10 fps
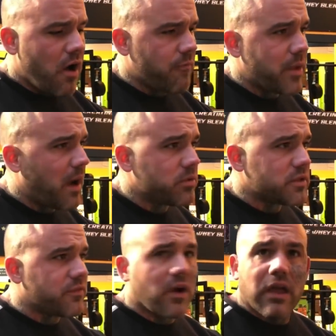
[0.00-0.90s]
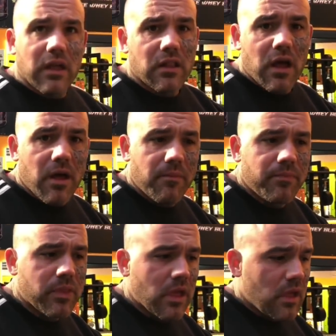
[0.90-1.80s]
I've been able to fucking
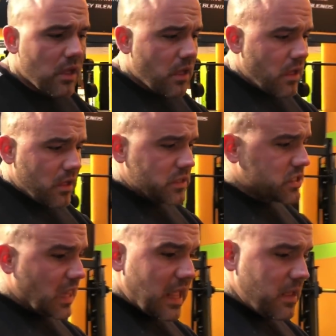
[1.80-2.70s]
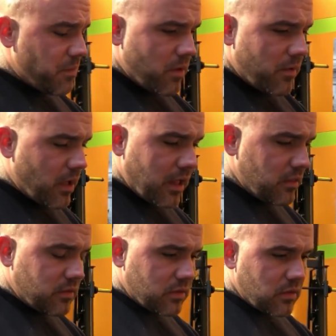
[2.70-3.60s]
um, sleep,
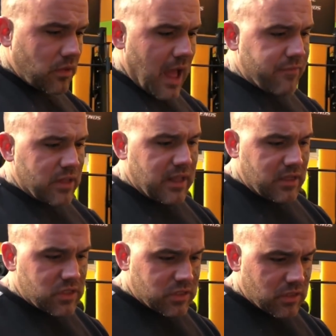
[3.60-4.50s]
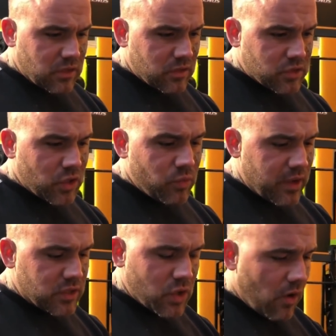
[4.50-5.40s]
and having these two
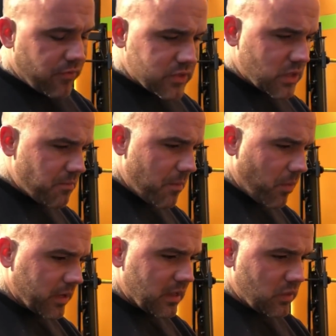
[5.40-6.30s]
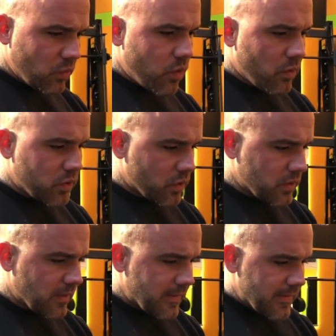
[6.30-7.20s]
weeks off has done my body the world of good